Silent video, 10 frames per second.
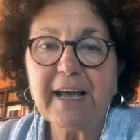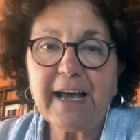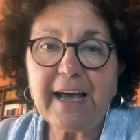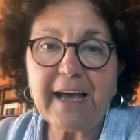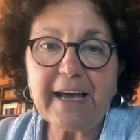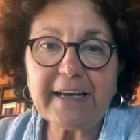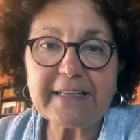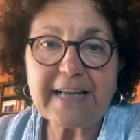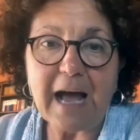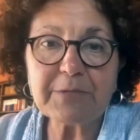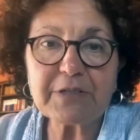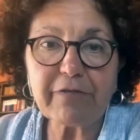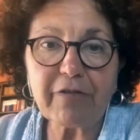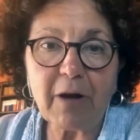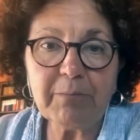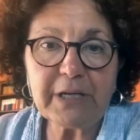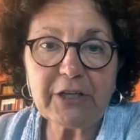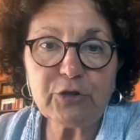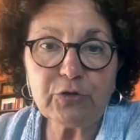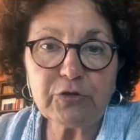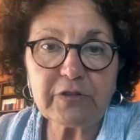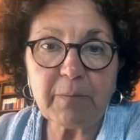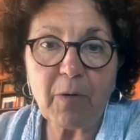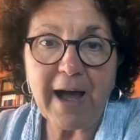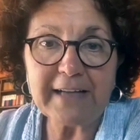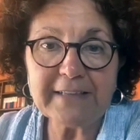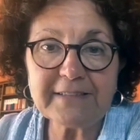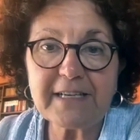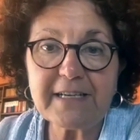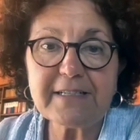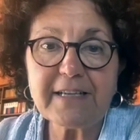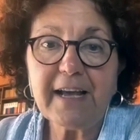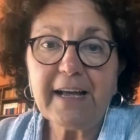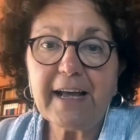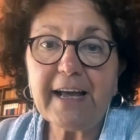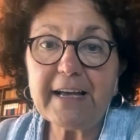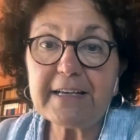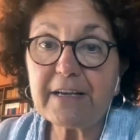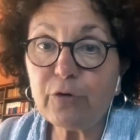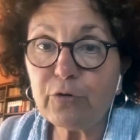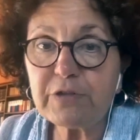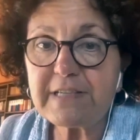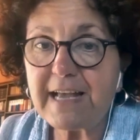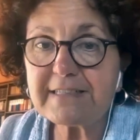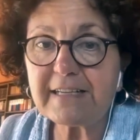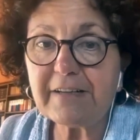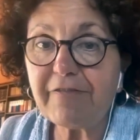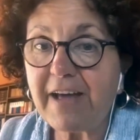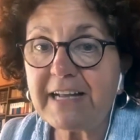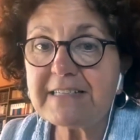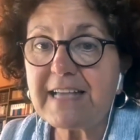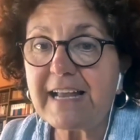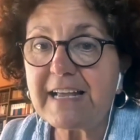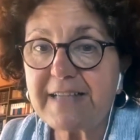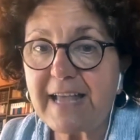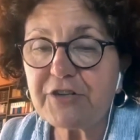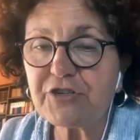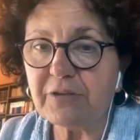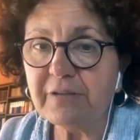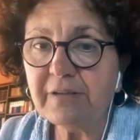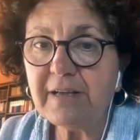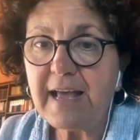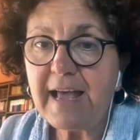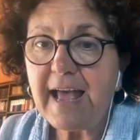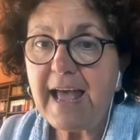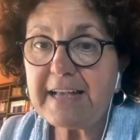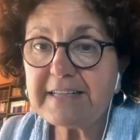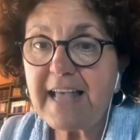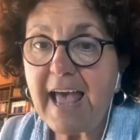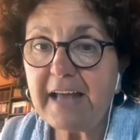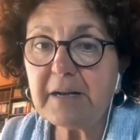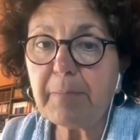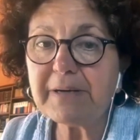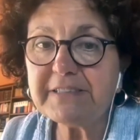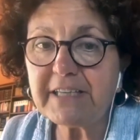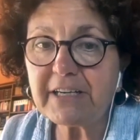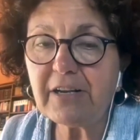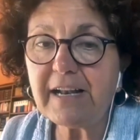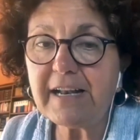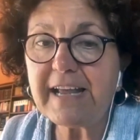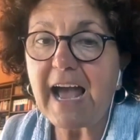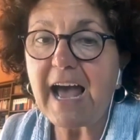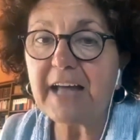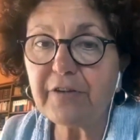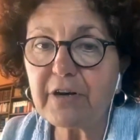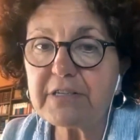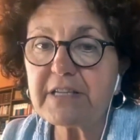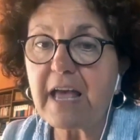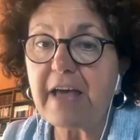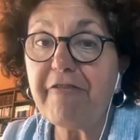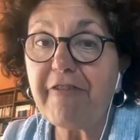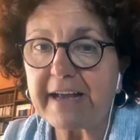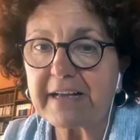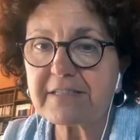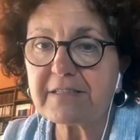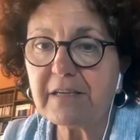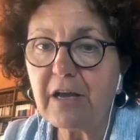It comes from Bidut Mohantis, who says that the financialization has had particularly adverse effects